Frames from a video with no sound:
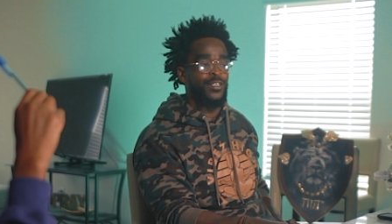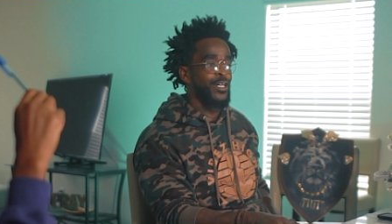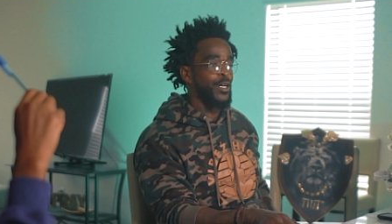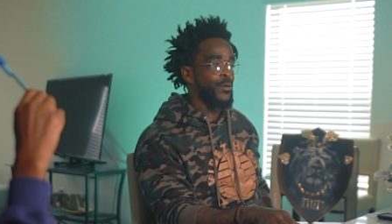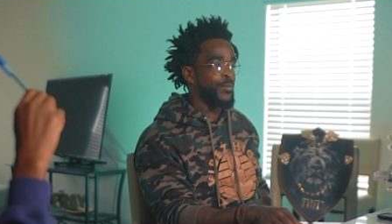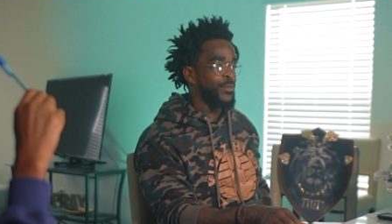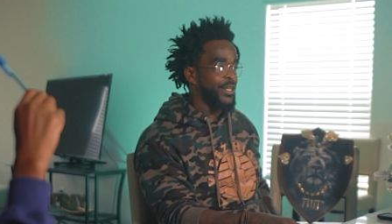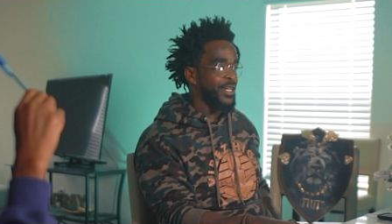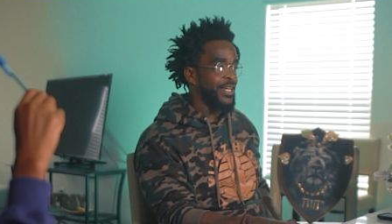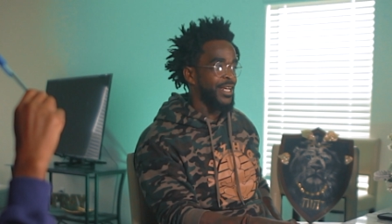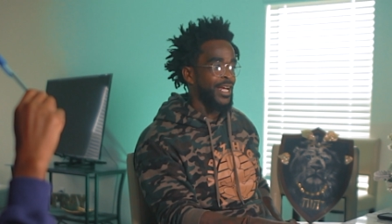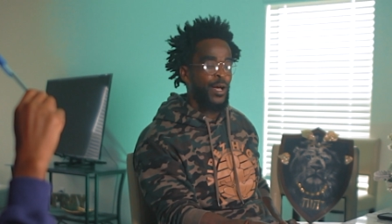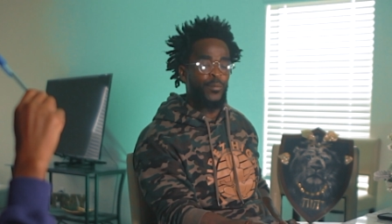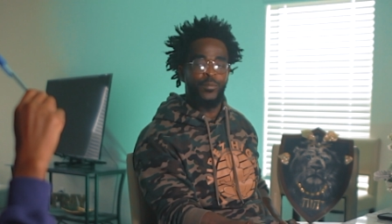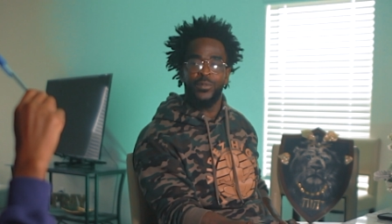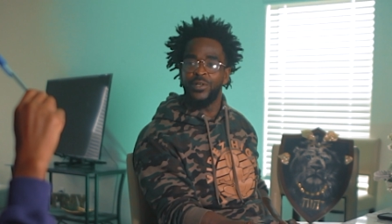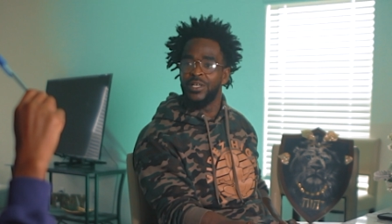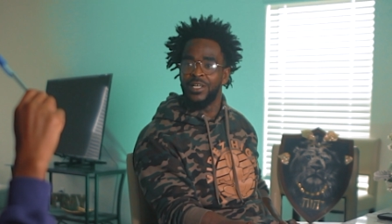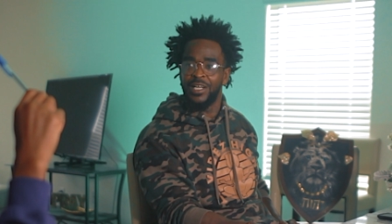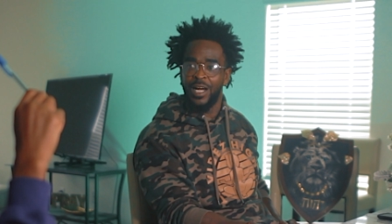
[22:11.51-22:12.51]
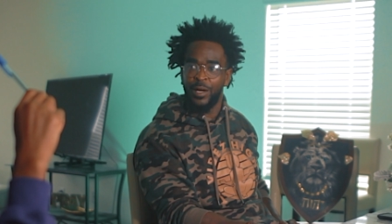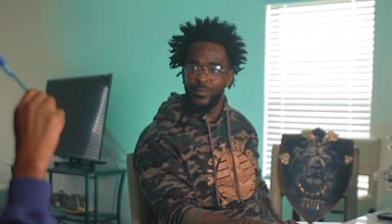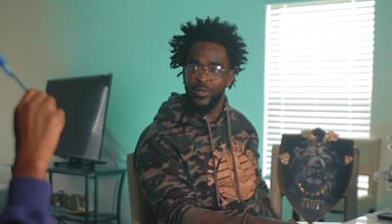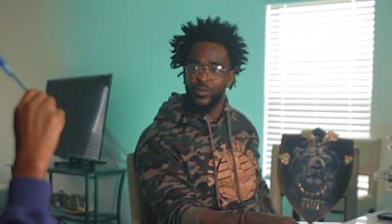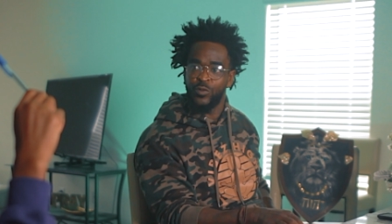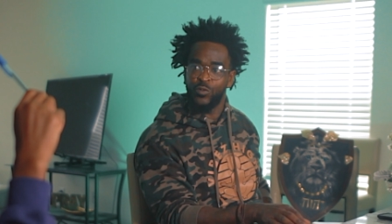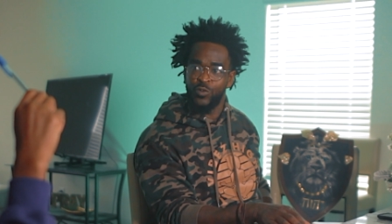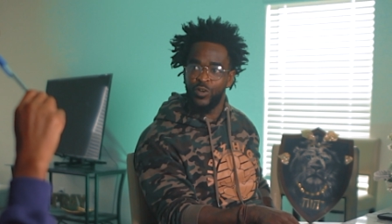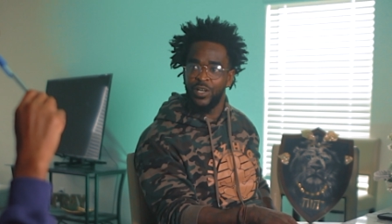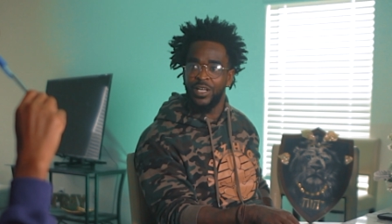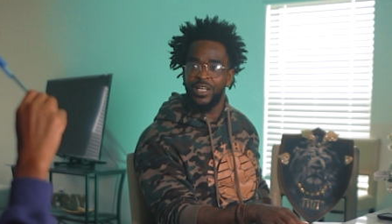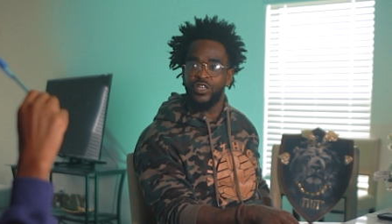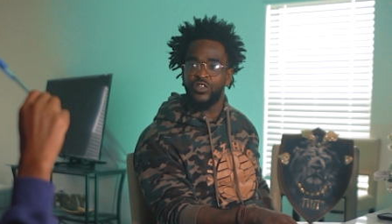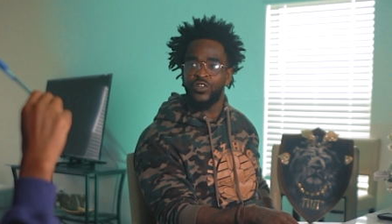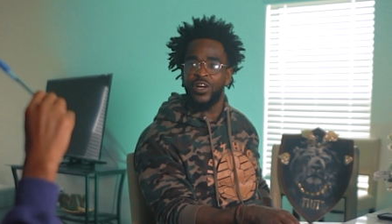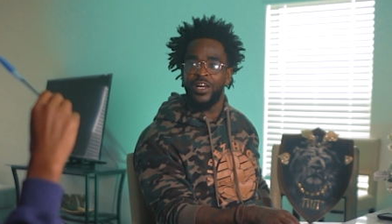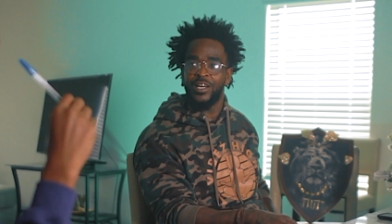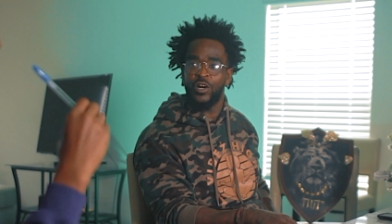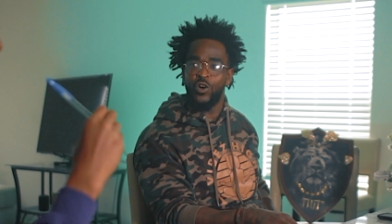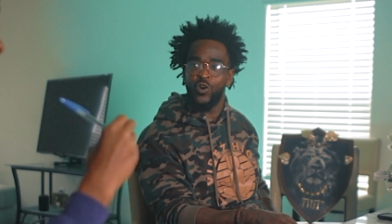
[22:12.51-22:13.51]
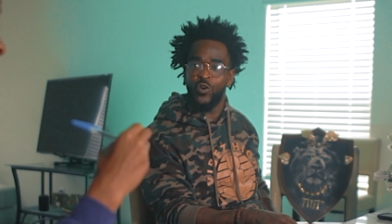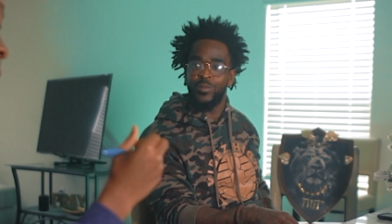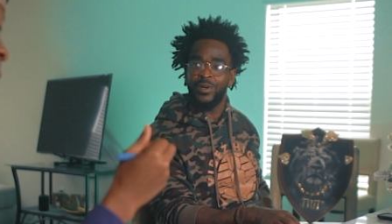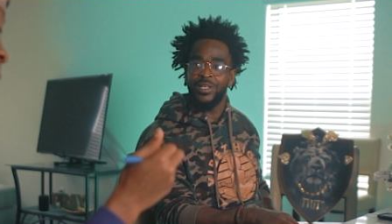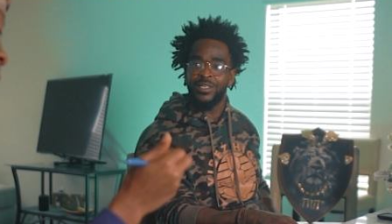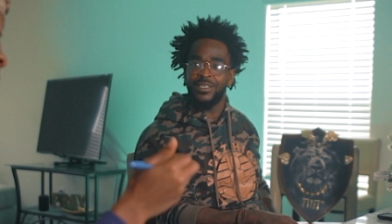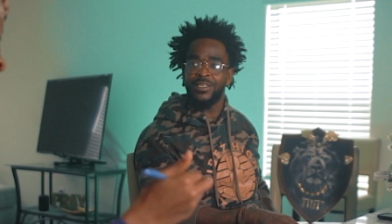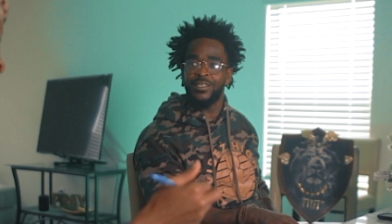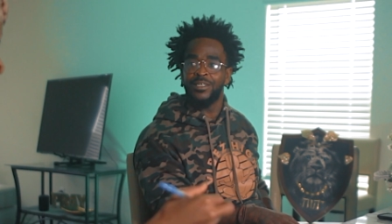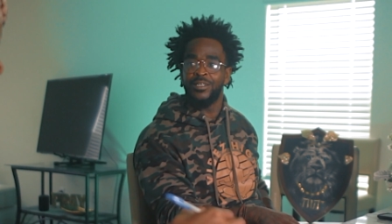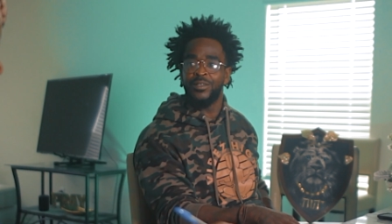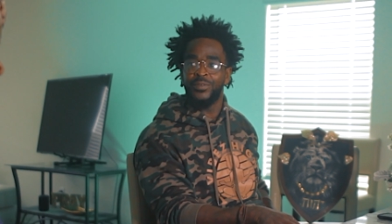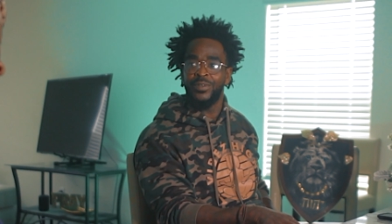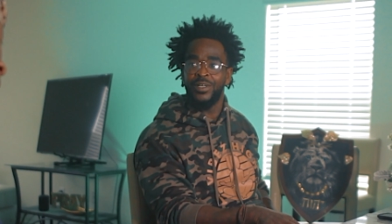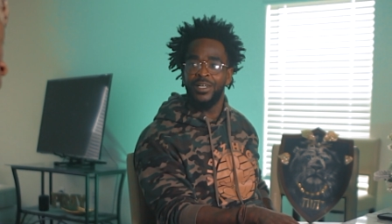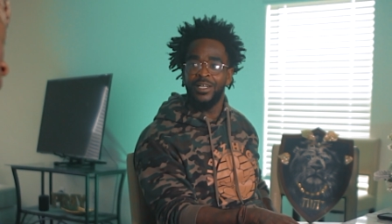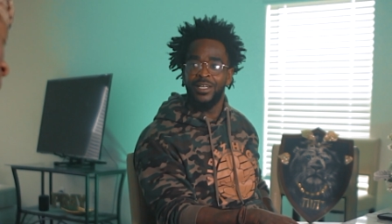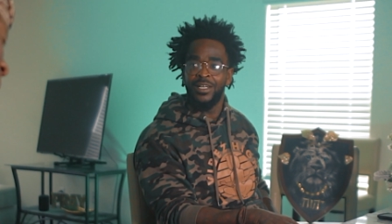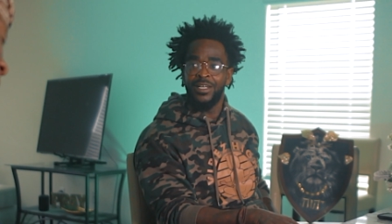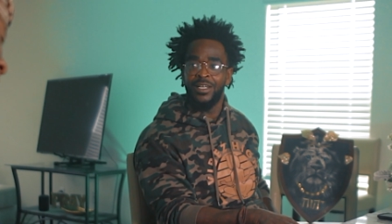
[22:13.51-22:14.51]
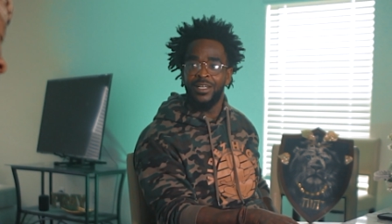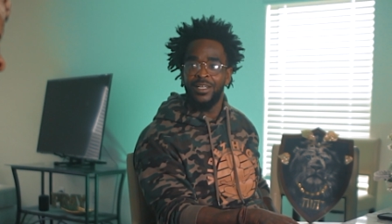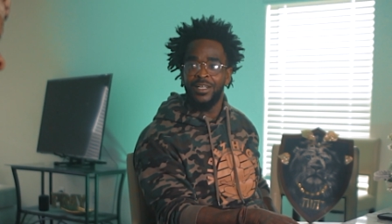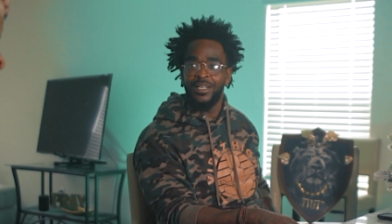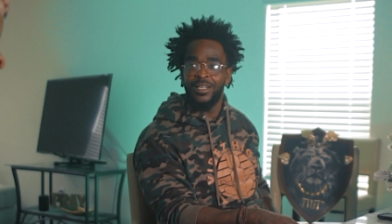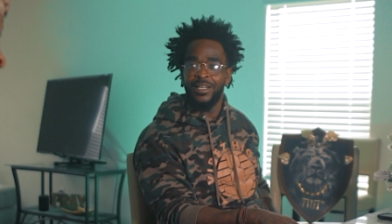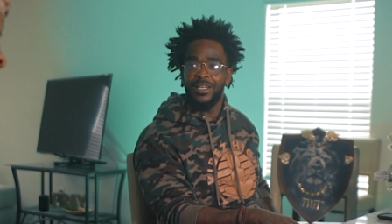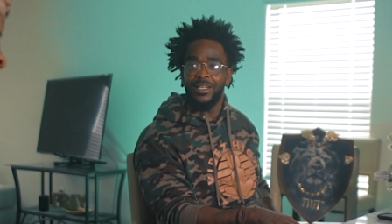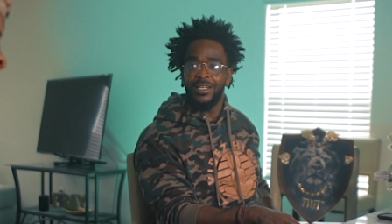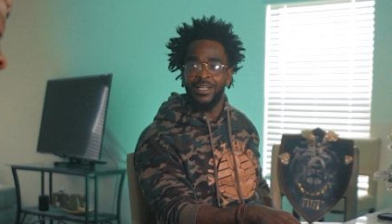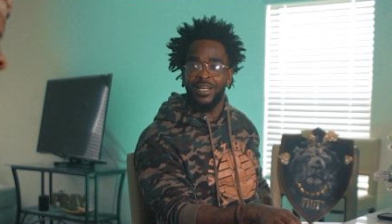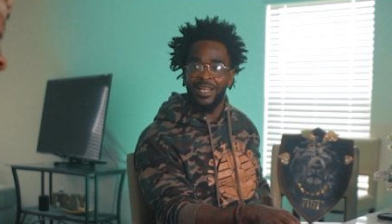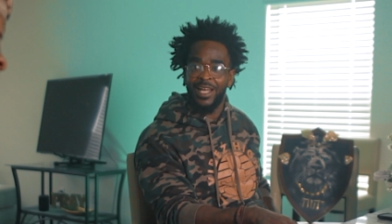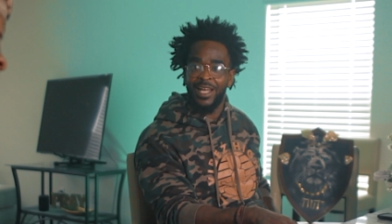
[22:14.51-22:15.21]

Know what I mean? I be I be really trying to hold myself in the